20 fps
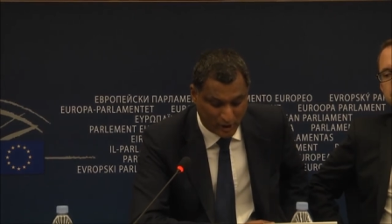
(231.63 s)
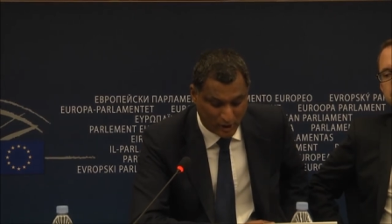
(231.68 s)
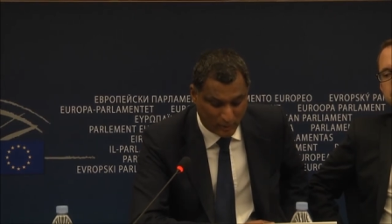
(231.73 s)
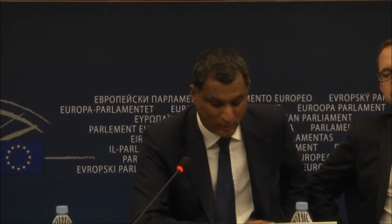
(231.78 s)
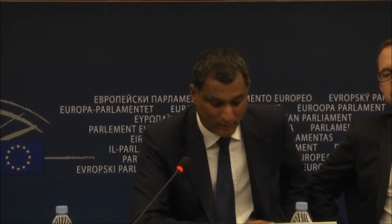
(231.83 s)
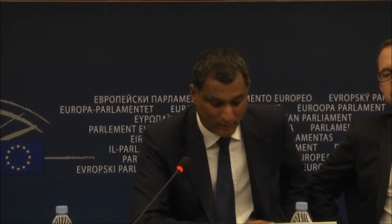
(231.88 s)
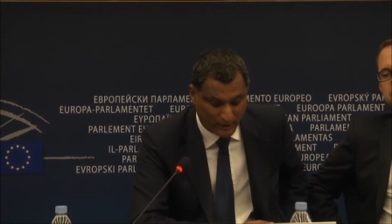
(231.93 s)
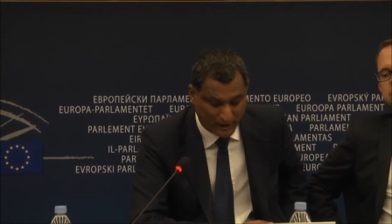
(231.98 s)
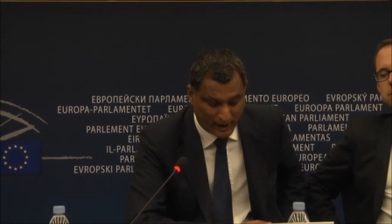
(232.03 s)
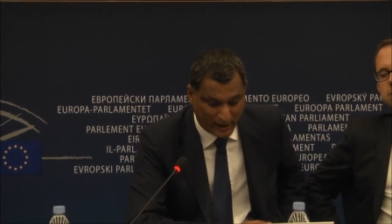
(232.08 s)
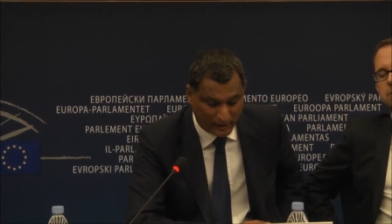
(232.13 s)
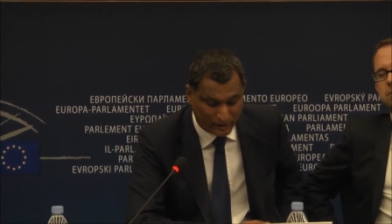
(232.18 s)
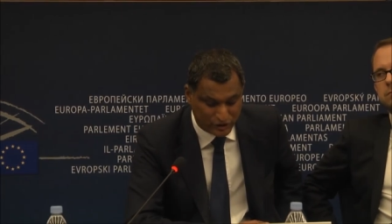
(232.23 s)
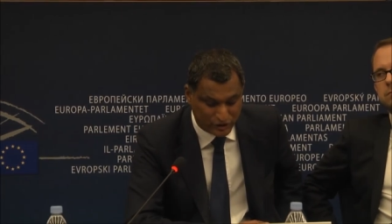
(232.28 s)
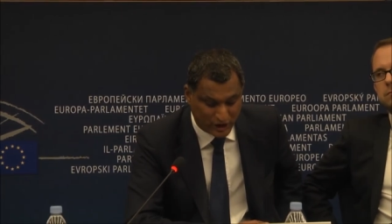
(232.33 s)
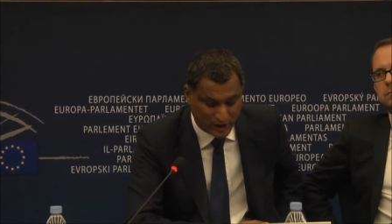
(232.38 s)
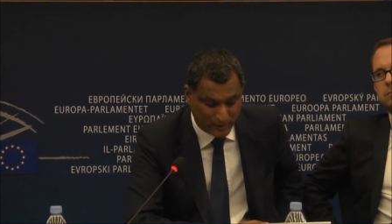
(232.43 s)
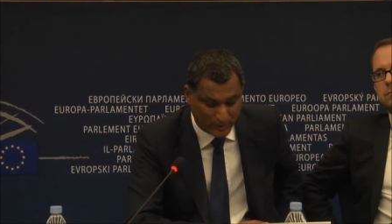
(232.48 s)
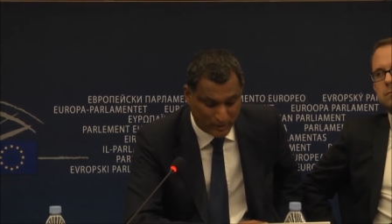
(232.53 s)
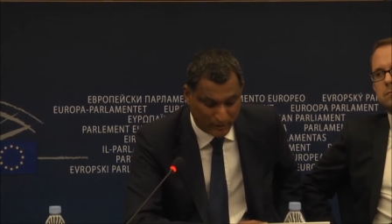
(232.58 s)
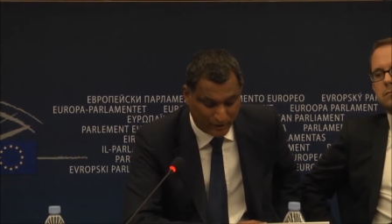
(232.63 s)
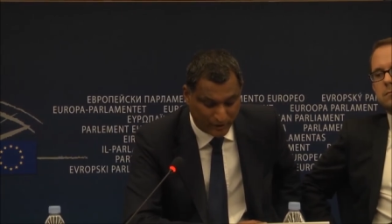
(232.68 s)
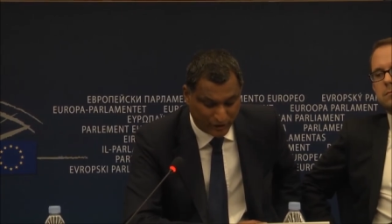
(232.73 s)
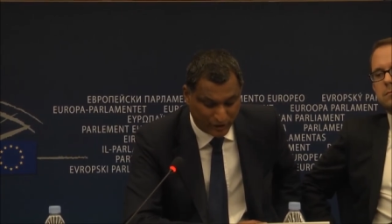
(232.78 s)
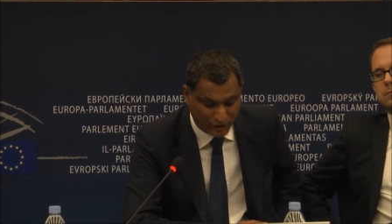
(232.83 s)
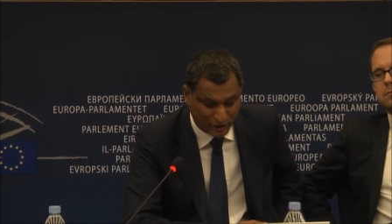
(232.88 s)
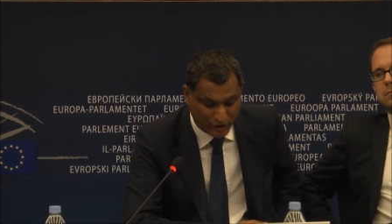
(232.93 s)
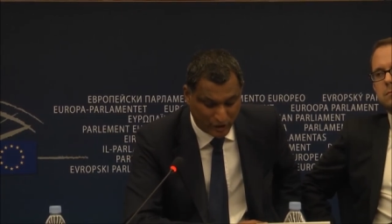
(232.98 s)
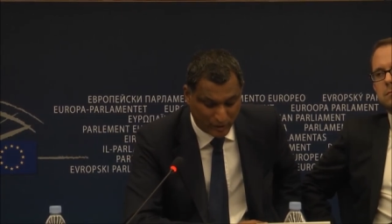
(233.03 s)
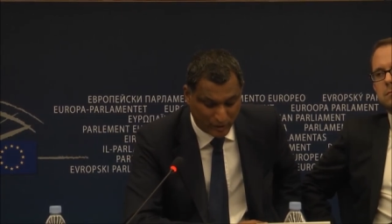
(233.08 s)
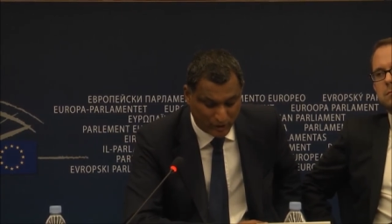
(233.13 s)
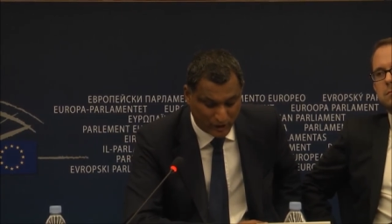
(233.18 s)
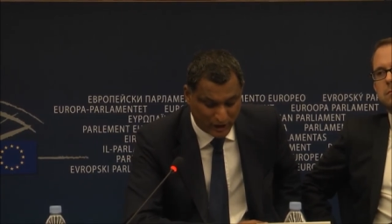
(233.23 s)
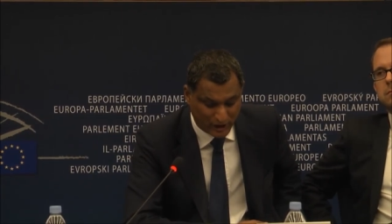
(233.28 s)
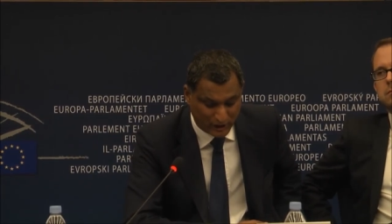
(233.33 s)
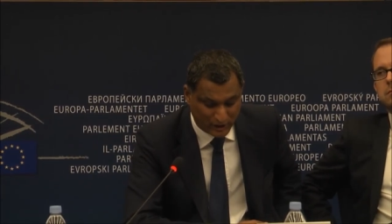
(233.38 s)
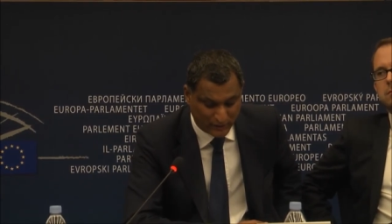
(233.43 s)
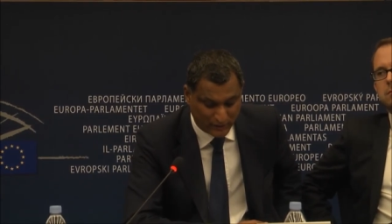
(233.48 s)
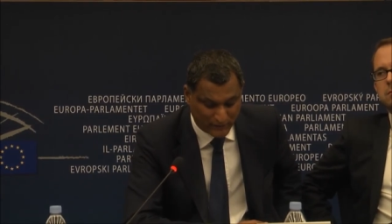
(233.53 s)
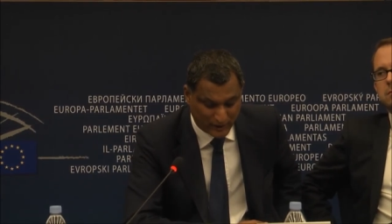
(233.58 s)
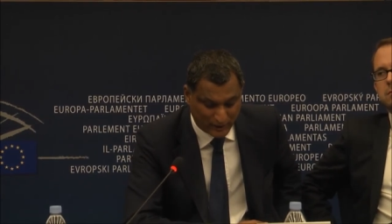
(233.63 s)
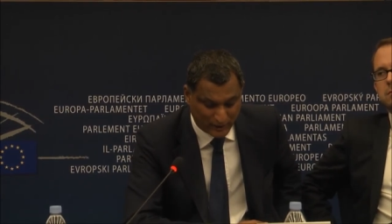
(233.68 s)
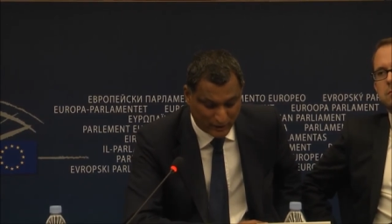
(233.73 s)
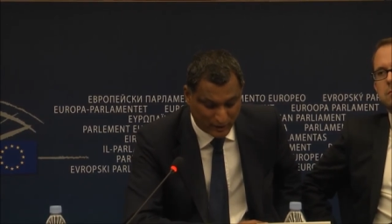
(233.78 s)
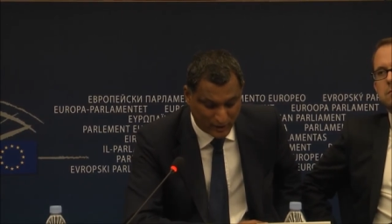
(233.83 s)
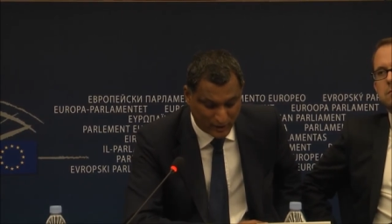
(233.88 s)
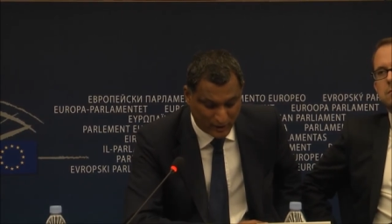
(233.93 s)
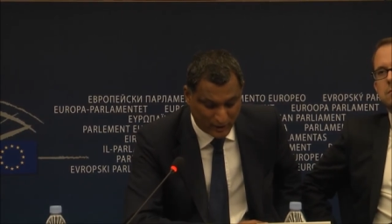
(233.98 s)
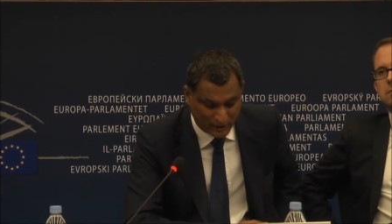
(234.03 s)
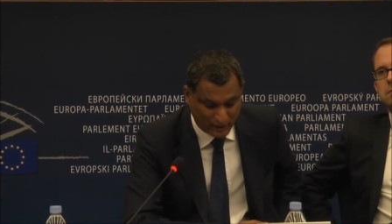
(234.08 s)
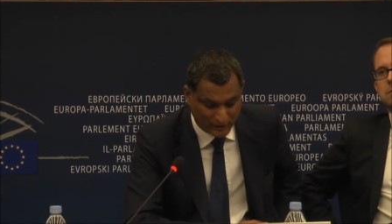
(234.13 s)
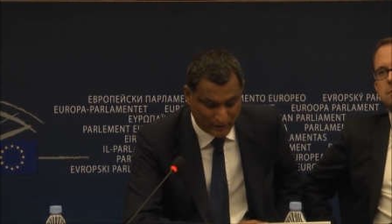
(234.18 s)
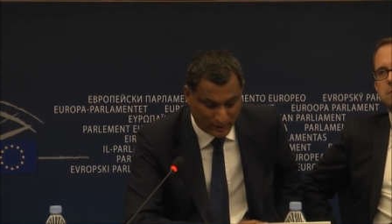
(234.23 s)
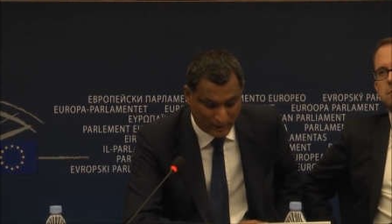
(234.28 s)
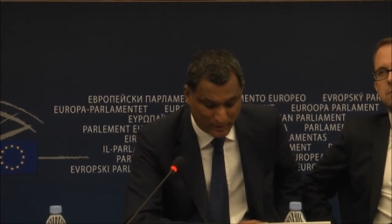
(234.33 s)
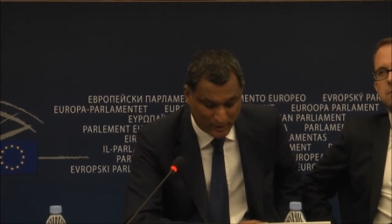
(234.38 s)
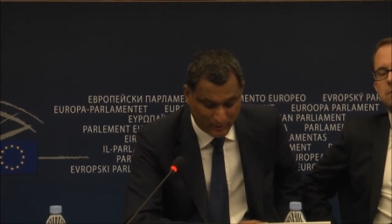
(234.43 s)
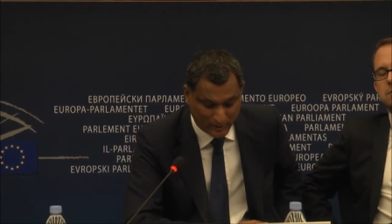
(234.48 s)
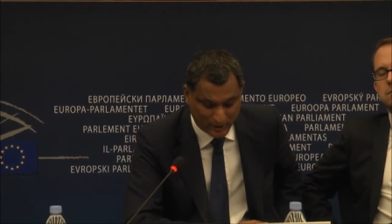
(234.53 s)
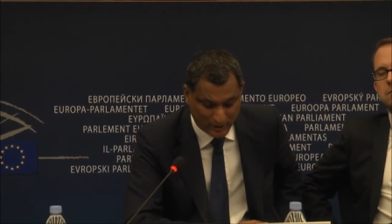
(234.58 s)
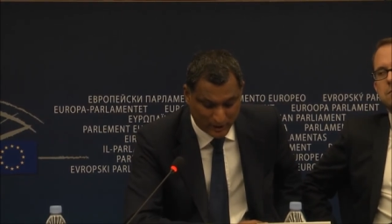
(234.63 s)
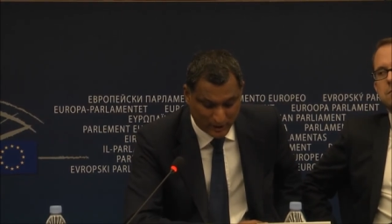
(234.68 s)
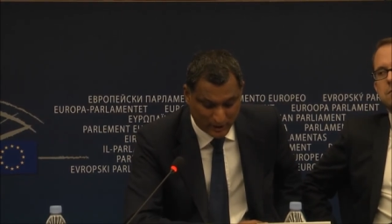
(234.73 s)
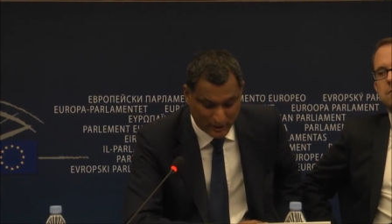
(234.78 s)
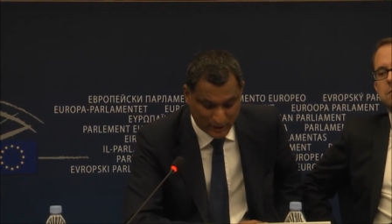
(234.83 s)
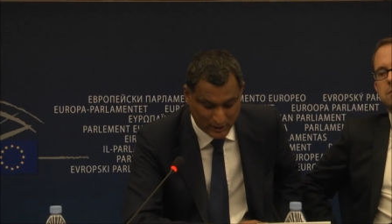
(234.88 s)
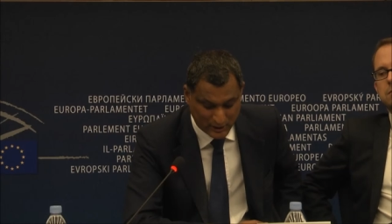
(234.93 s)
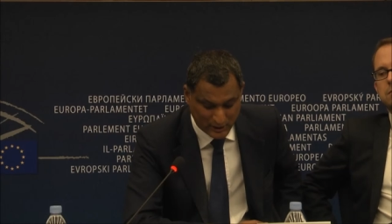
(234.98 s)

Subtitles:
will be our chairman of the Security and Defence Subcommittee.